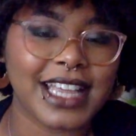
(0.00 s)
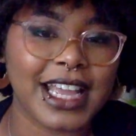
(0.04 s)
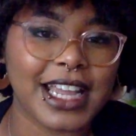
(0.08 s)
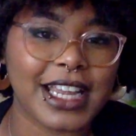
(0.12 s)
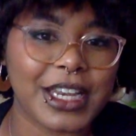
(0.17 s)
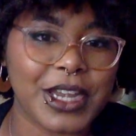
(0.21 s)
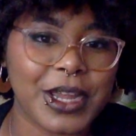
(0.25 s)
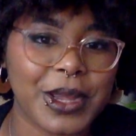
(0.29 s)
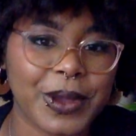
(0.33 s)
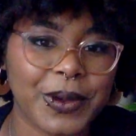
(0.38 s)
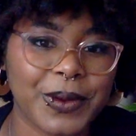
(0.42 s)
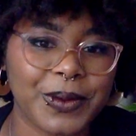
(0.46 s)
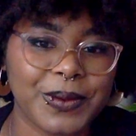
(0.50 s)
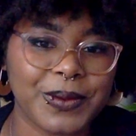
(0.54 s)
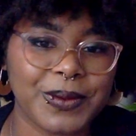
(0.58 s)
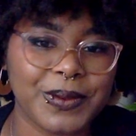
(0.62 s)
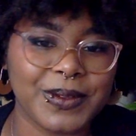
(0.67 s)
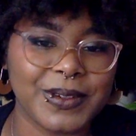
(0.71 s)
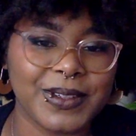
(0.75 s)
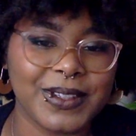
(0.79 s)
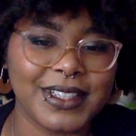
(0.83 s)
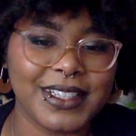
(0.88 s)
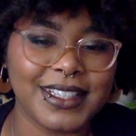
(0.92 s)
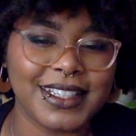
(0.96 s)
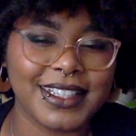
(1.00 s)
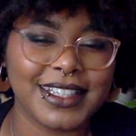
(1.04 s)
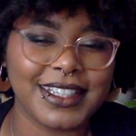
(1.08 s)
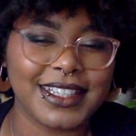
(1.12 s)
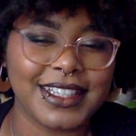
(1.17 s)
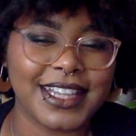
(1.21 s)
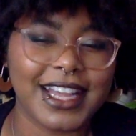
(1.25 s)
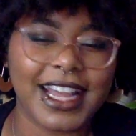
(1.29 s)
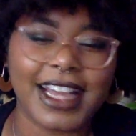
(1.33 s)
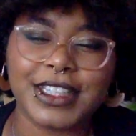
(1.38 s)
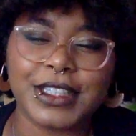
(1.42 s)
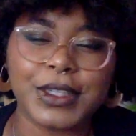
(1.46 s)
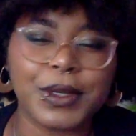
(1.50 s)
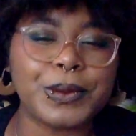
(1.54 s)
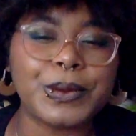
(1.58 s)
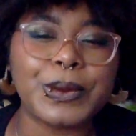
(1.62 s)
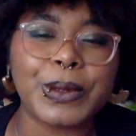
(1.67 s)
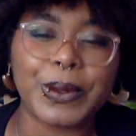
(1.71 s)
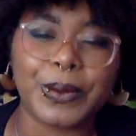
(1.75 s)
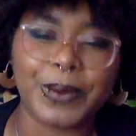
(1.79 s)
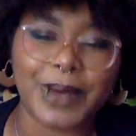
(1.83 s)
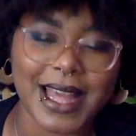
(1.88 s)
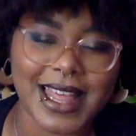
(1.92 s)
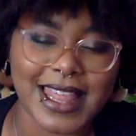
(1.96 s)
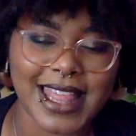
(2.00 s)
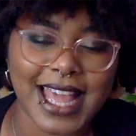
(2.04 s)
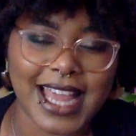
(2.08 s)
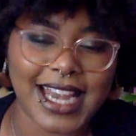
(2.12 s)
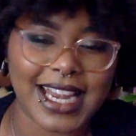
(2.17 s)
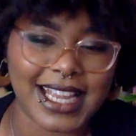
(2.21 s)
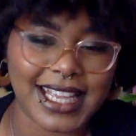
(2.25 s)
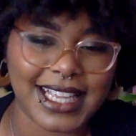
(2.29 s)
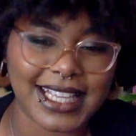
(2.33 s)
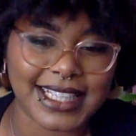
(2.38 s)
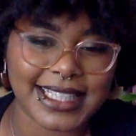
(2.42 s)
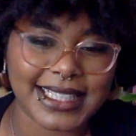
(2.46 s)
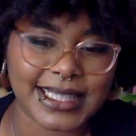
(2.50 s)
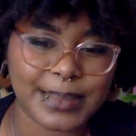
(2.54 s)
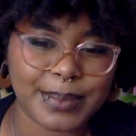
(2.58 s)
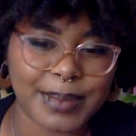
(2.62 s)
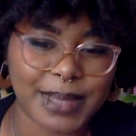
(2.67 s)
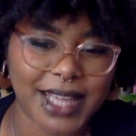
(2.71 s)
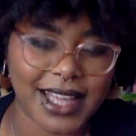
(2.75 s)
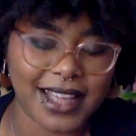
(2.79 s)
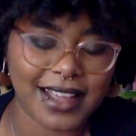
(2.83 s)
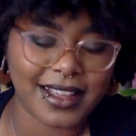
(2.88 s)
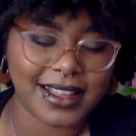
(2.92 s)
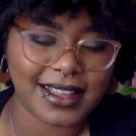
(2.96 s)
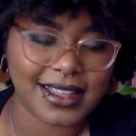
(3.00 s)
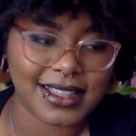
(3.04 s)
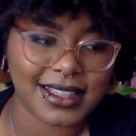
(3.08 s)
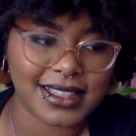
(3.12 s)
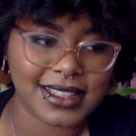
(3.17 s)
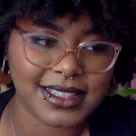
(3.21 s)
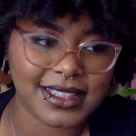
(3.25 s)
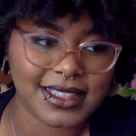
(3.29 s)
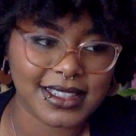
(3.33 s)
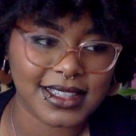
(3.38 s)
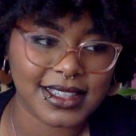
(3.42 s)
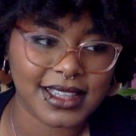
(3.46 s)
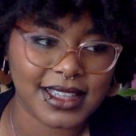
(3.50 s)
I don't know why that is, because